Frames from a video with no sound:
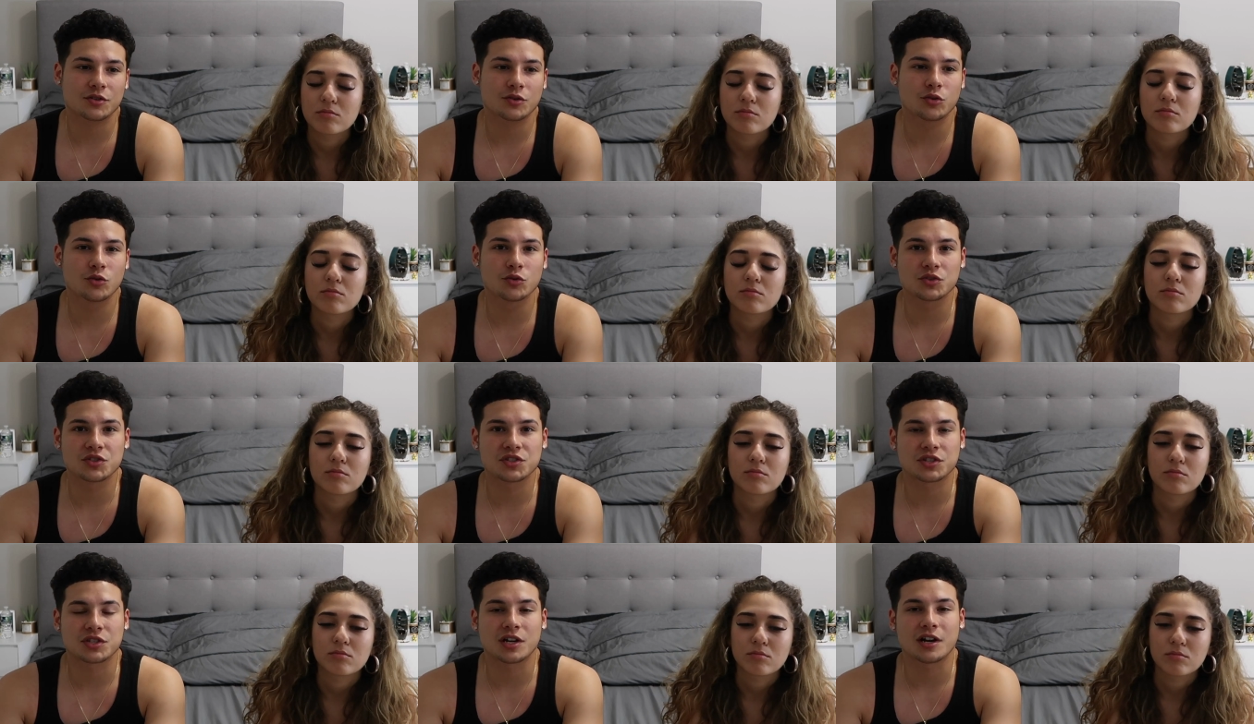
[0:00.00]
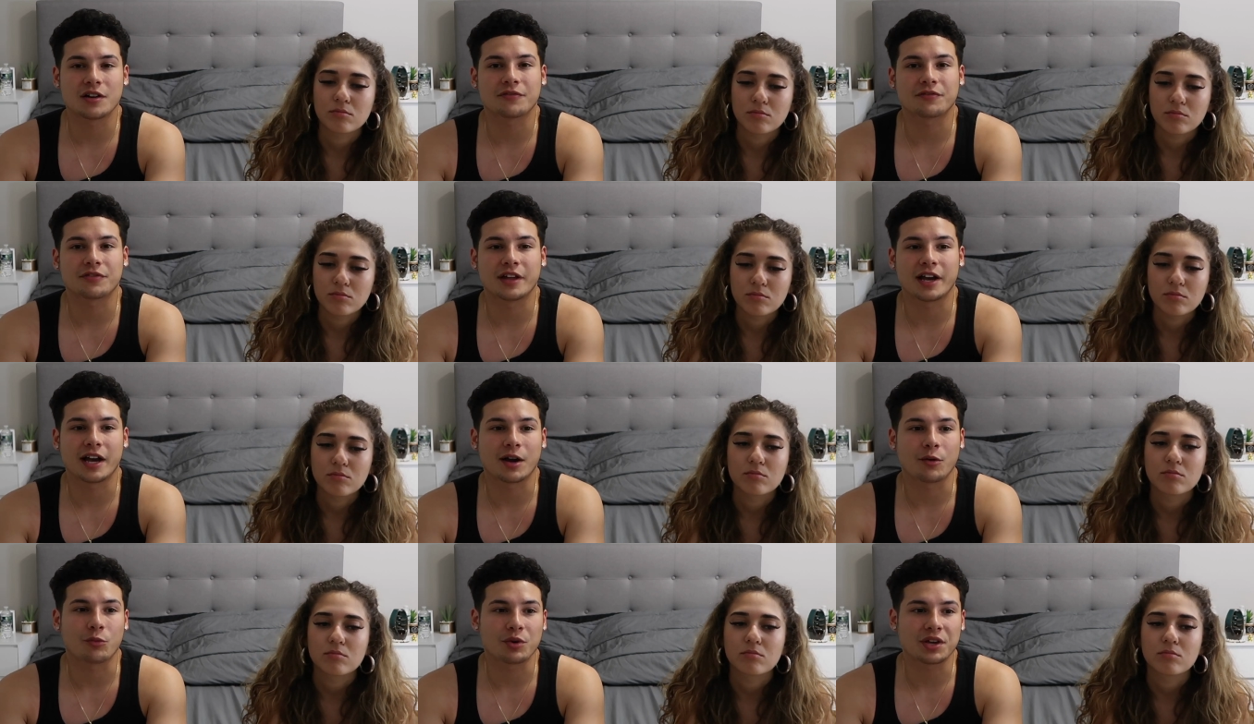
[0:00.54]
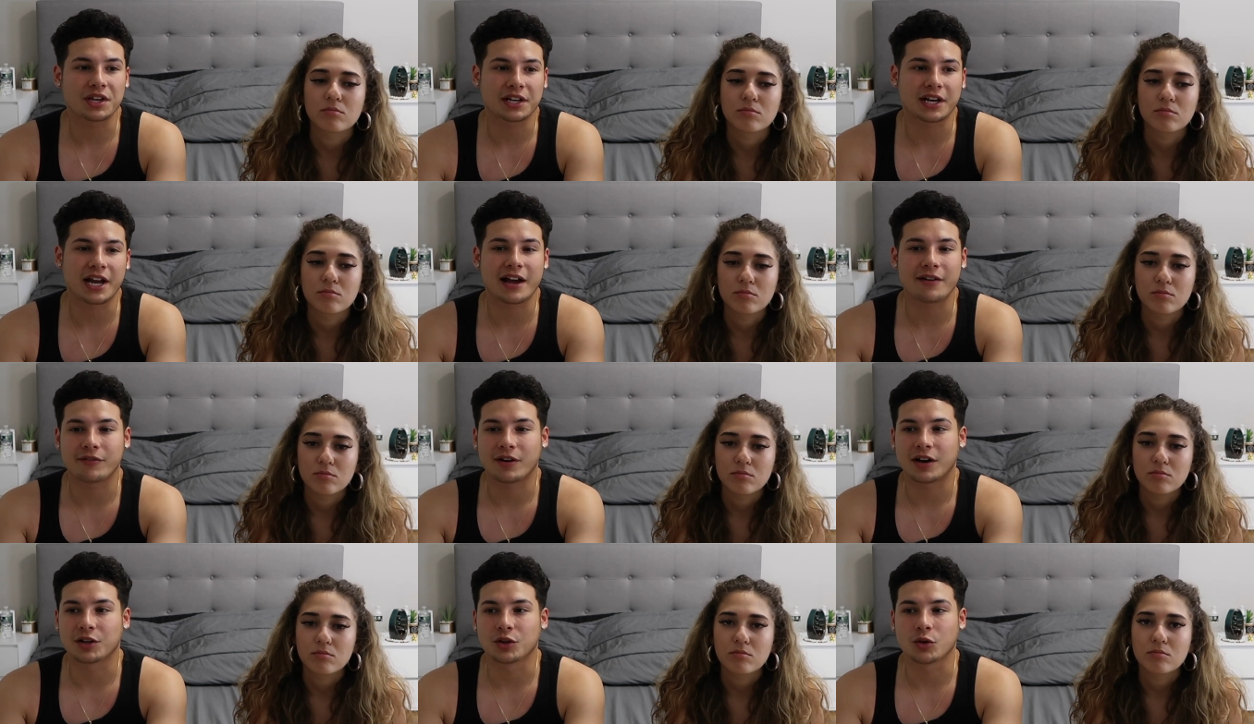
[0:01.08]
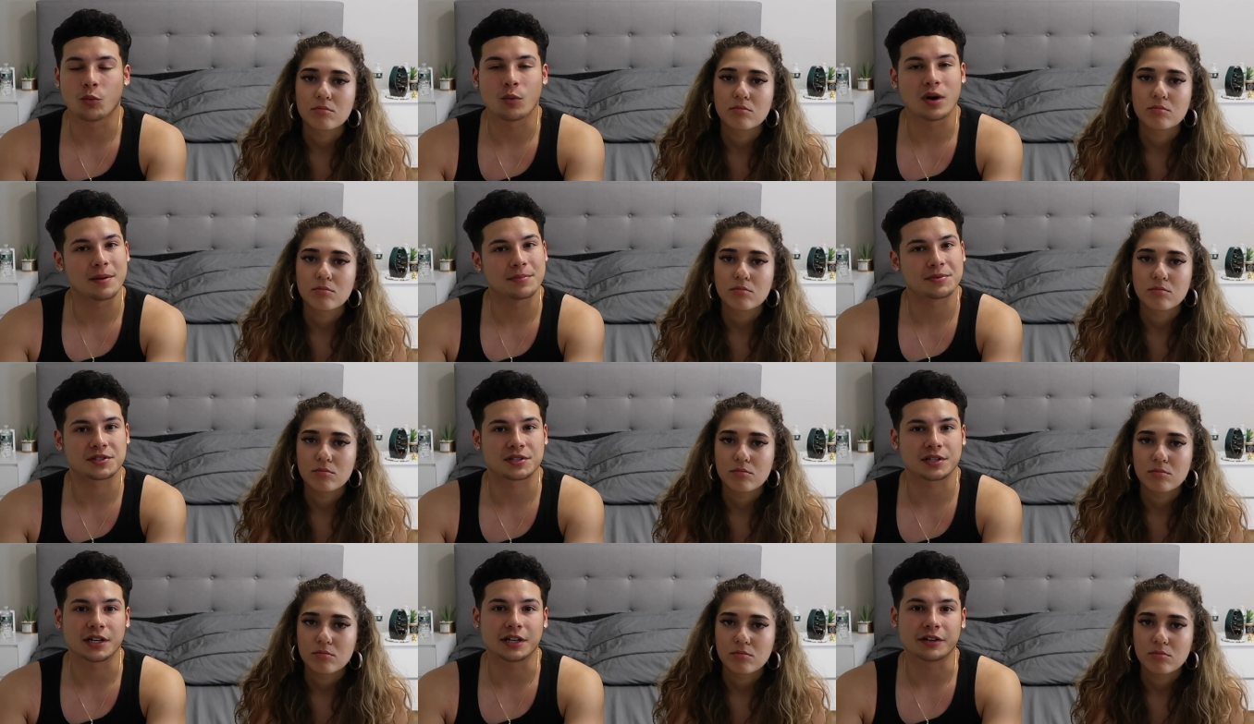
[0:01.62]
Speaker 1: cool stuff that we can have on the
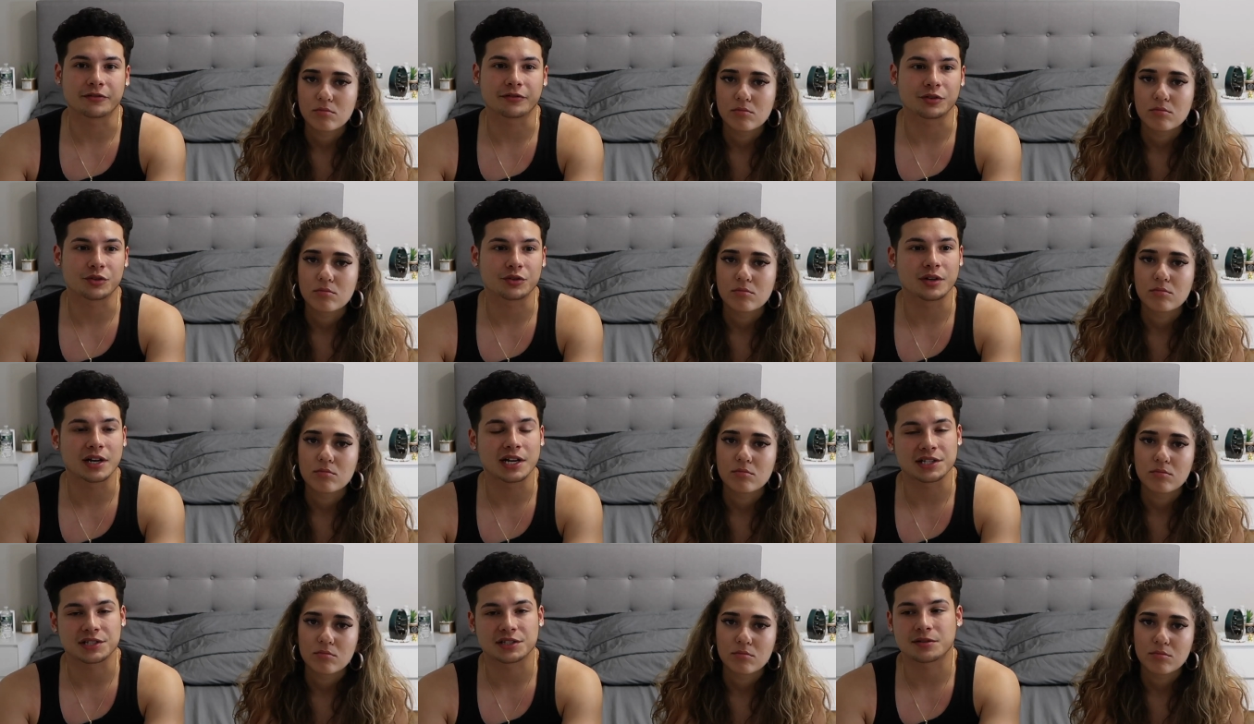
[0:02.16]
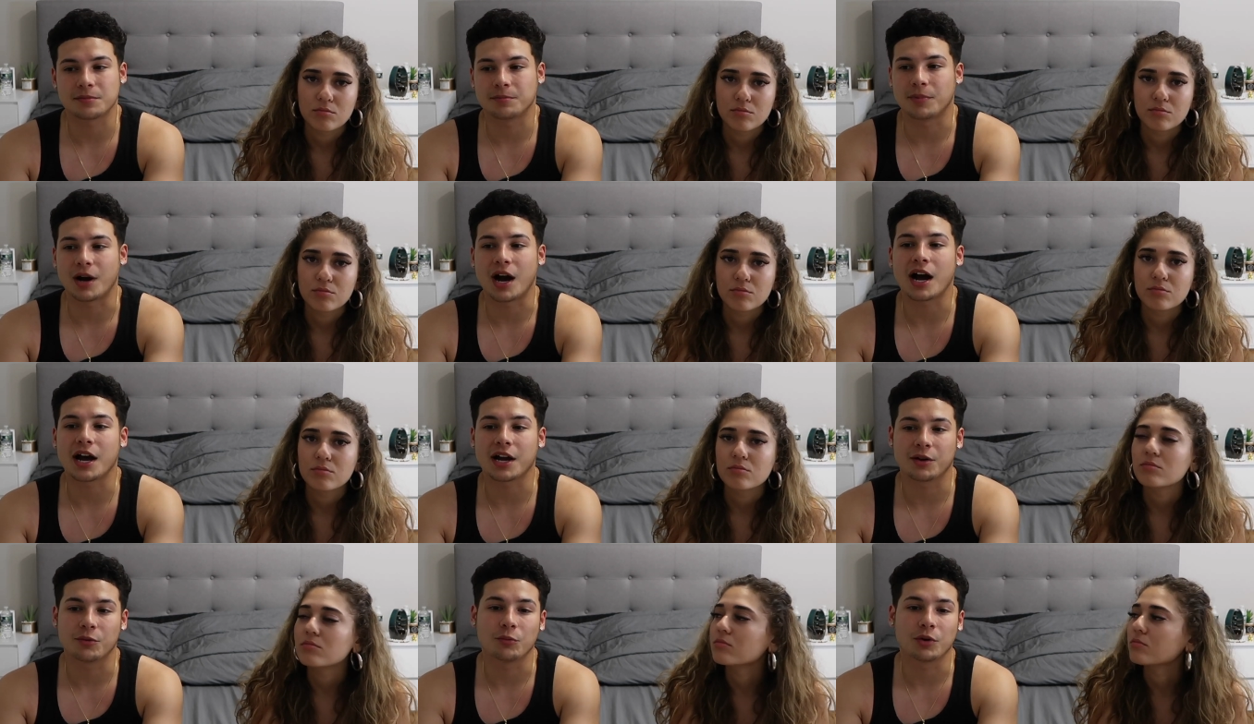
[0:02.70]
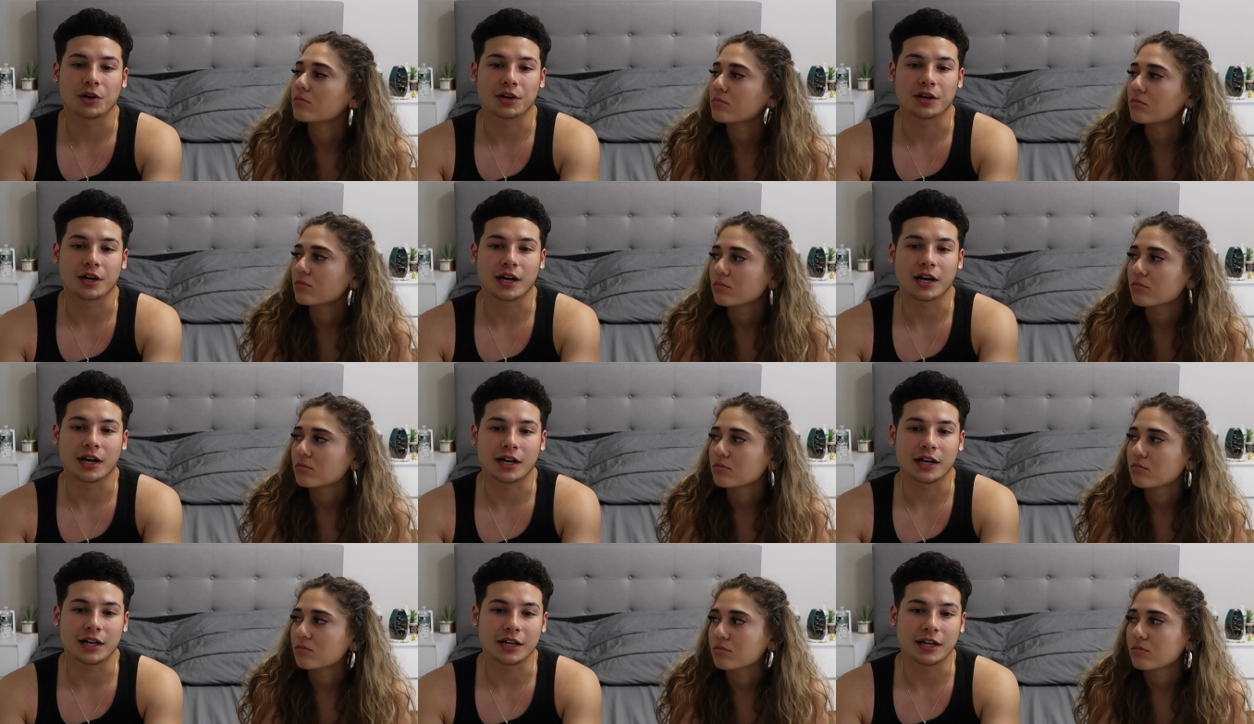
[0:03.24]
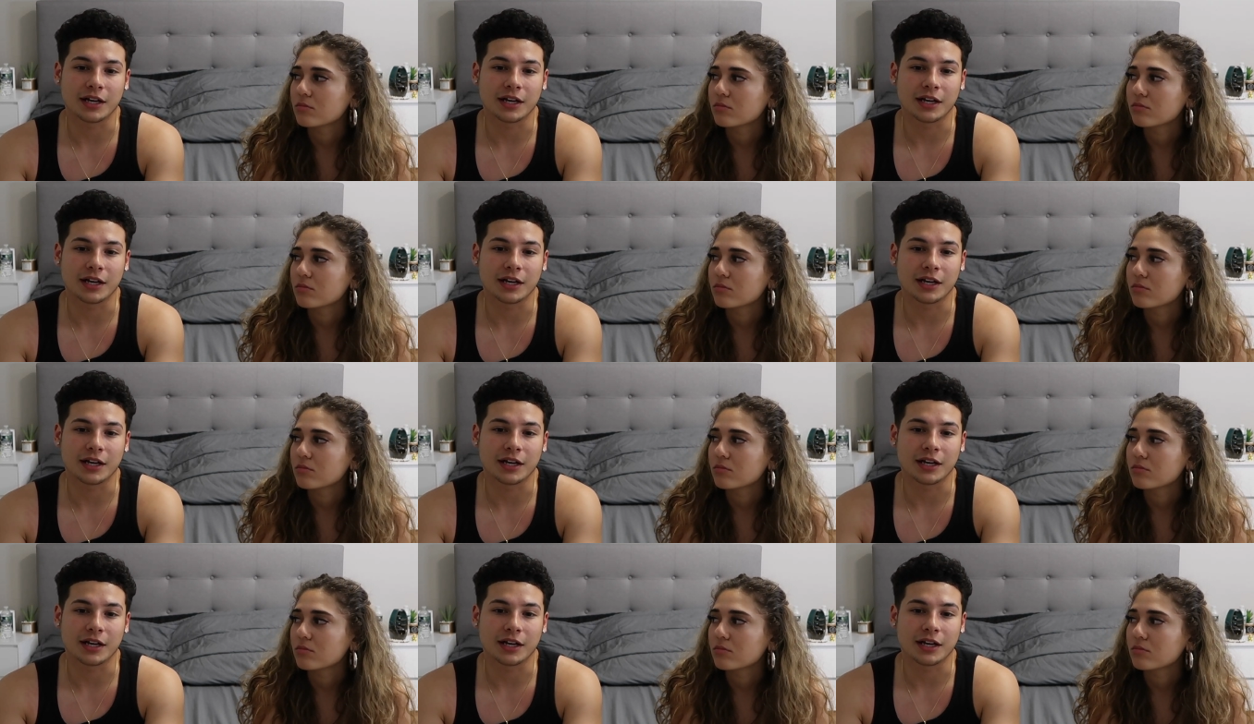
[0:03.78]
website for you guys to buy and whatnot.